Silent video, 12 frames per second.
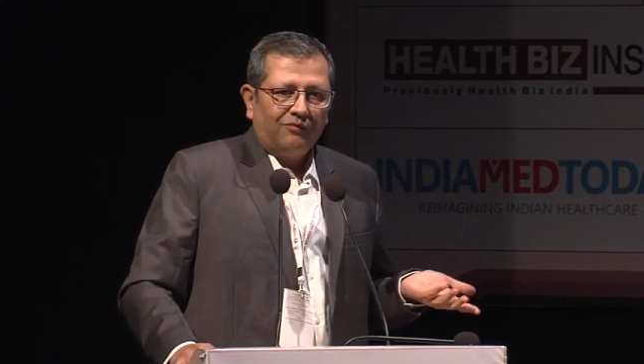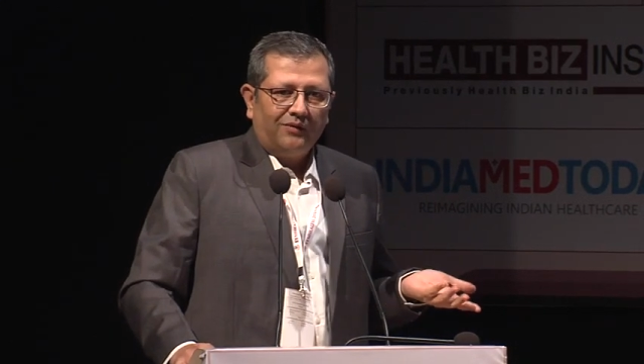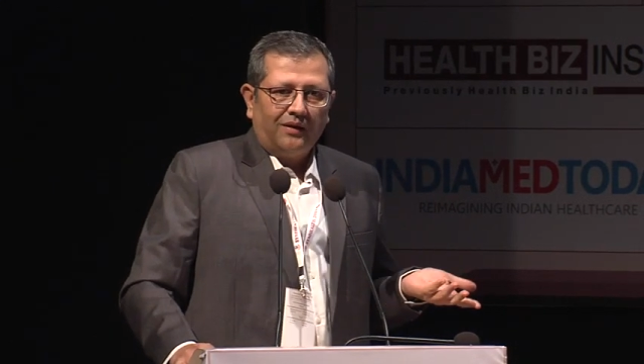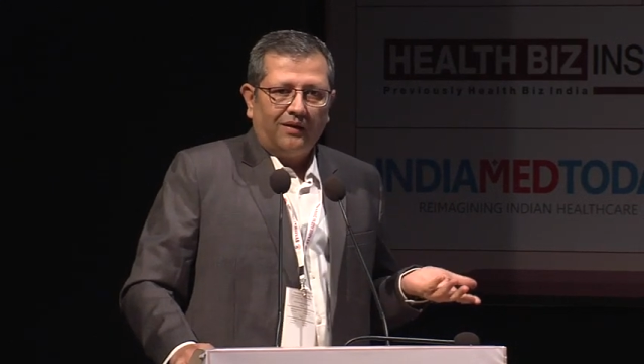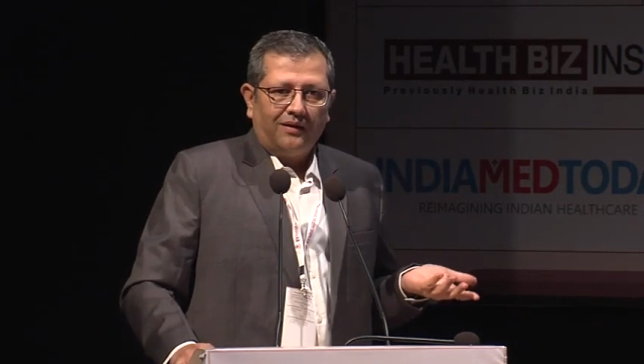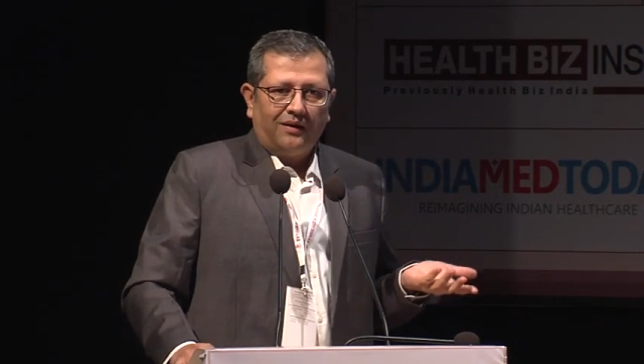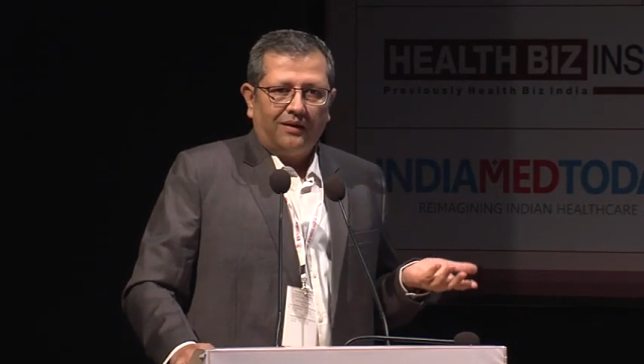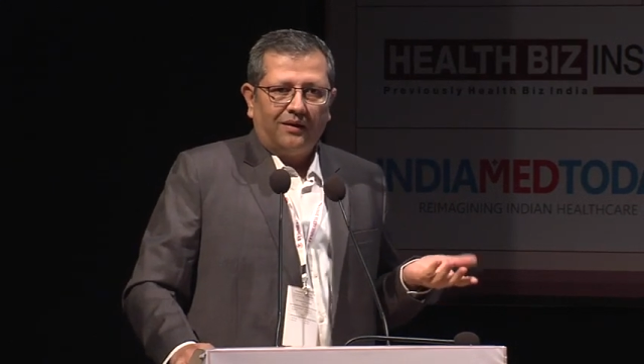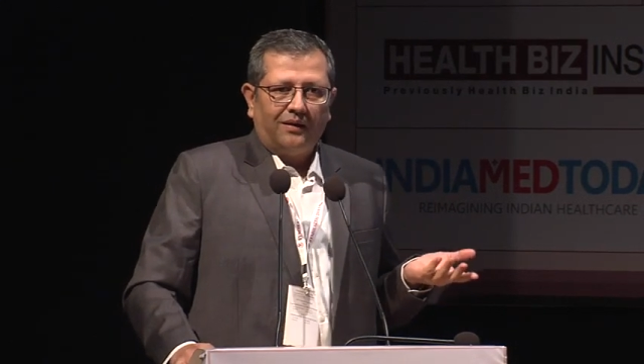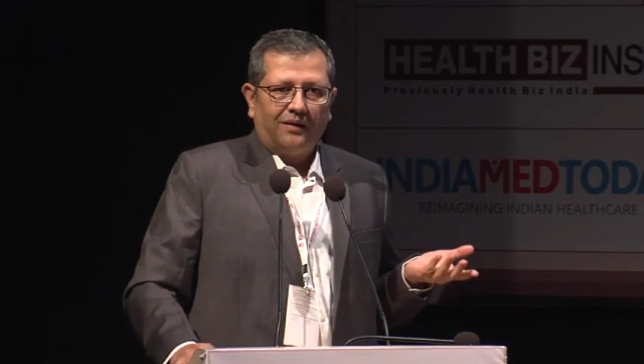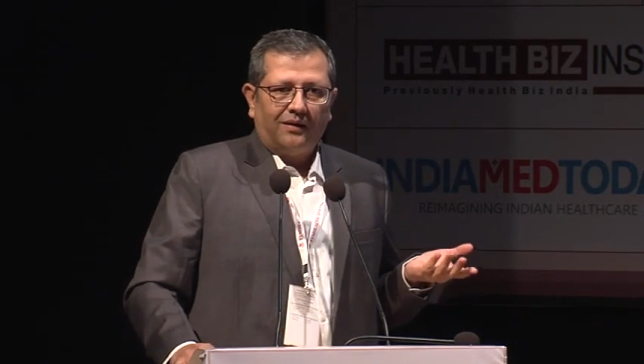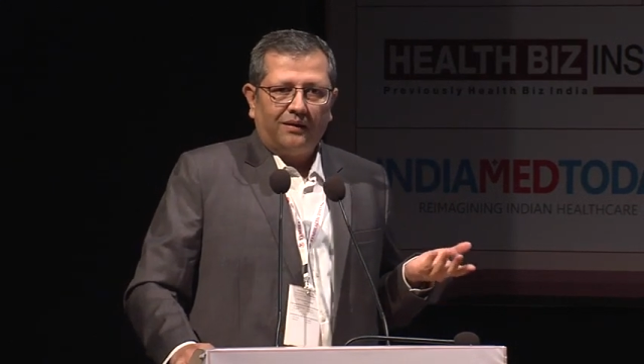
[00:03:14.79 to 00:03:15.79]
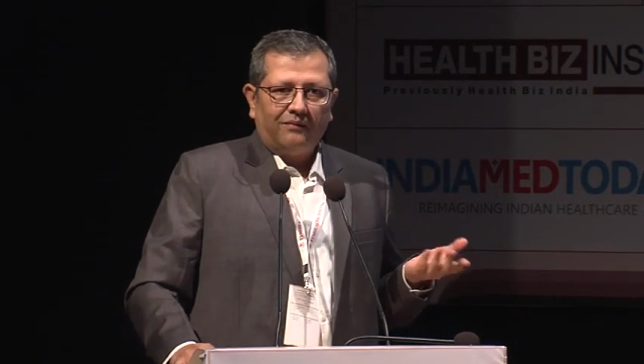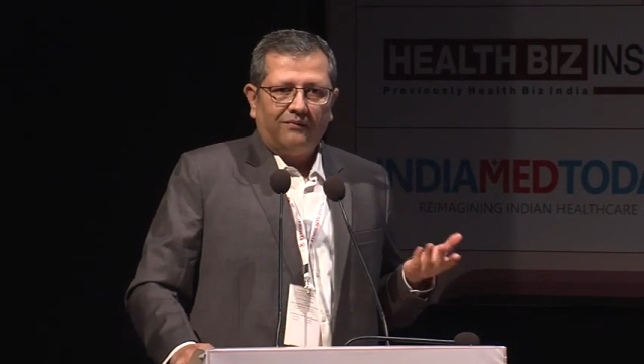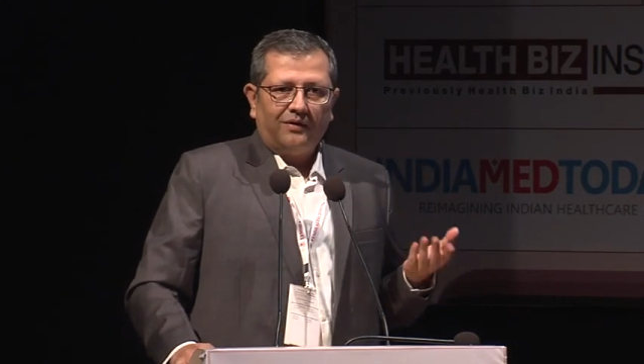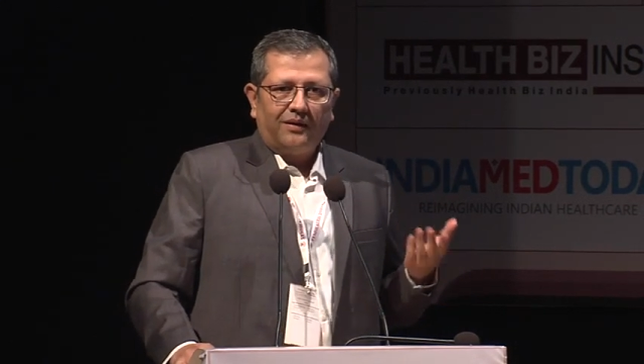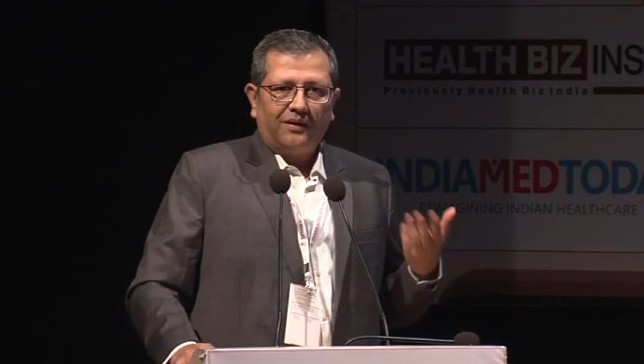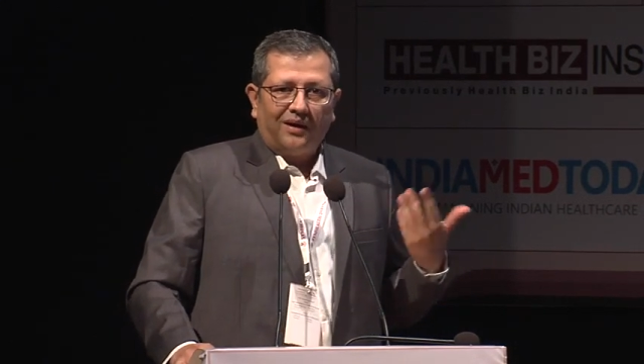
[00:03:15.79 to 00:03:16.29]
we
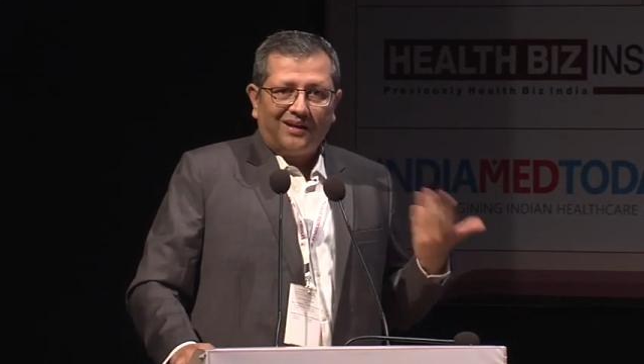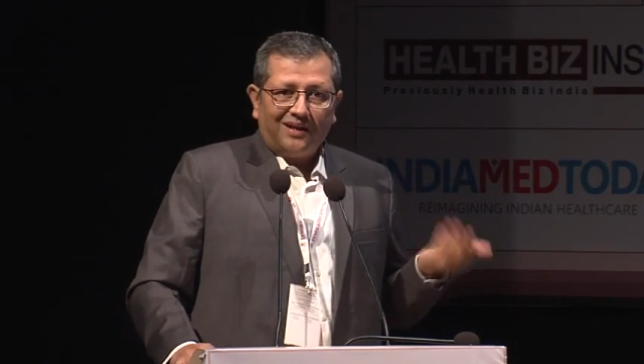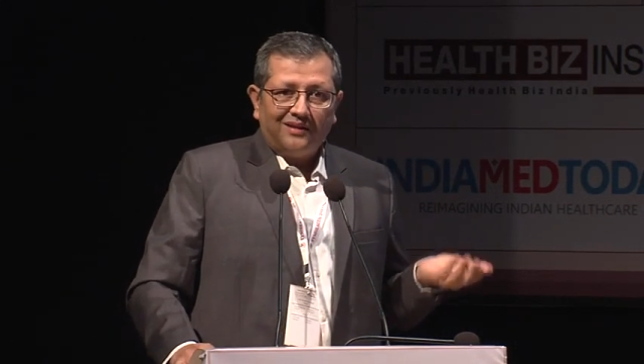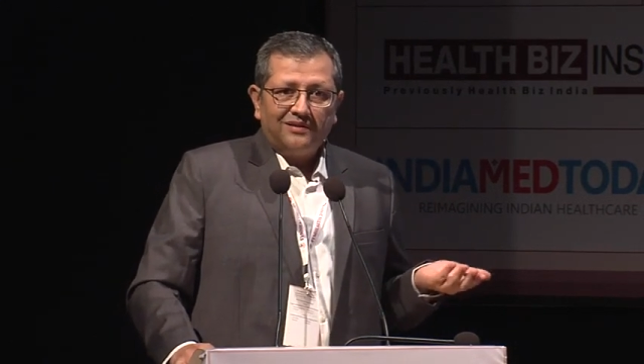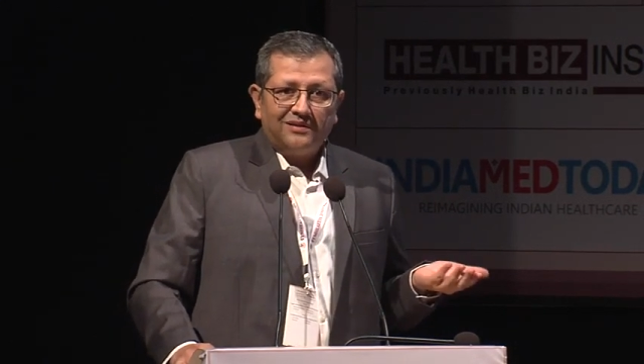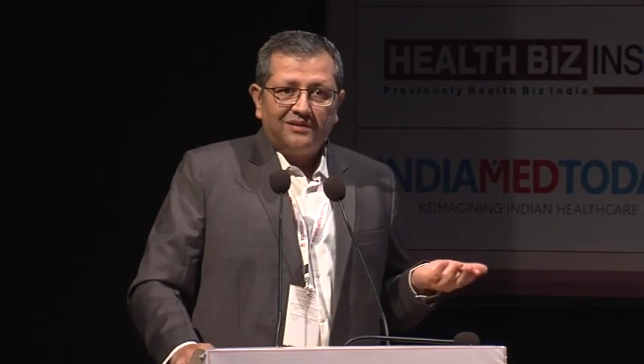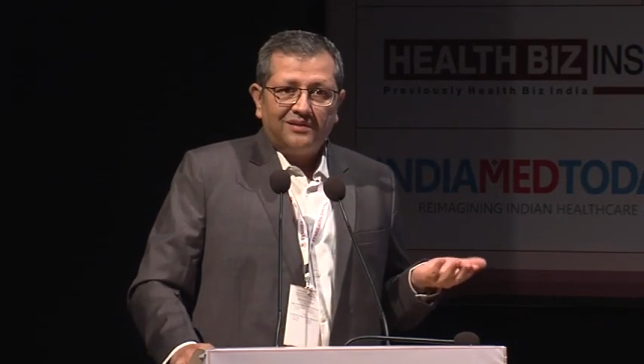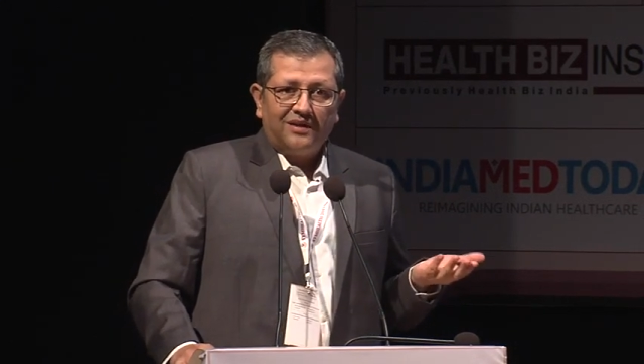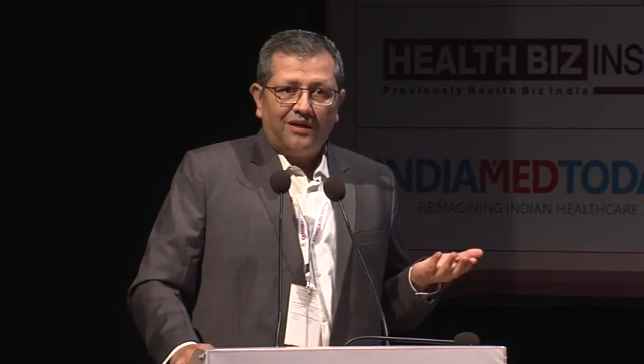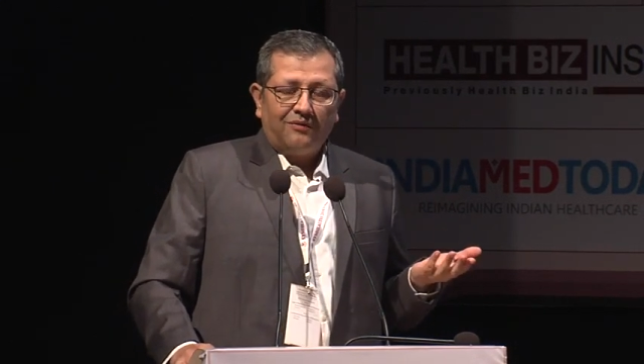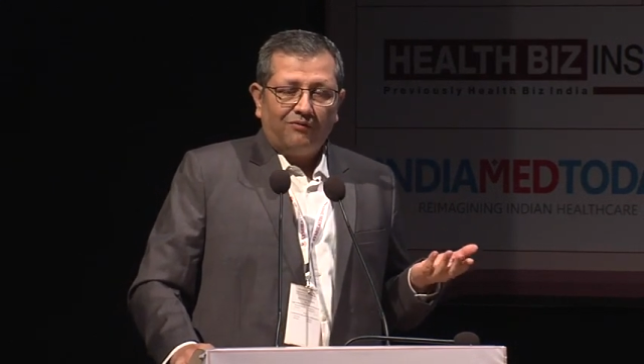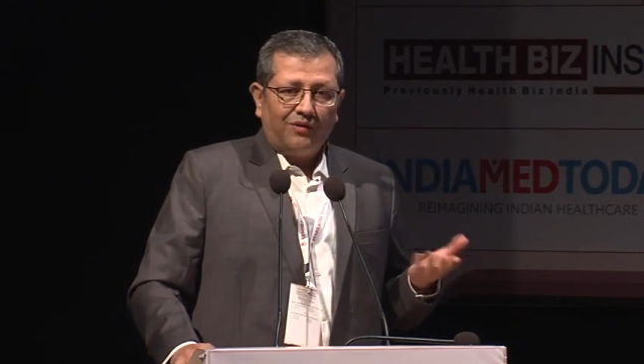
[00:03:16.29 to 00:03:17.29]
are against the scheme.